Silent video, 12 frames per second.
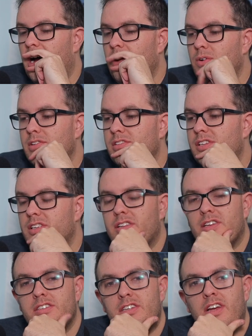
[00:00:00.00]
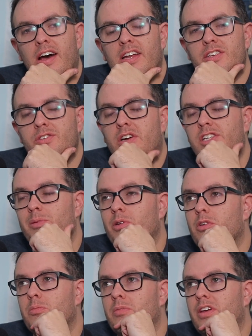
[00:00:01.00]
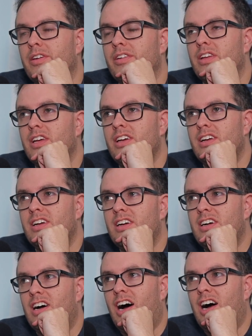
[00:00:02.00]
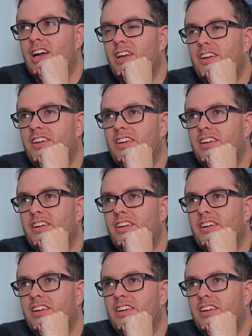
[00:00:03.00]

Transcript: This kind of struck something with me. I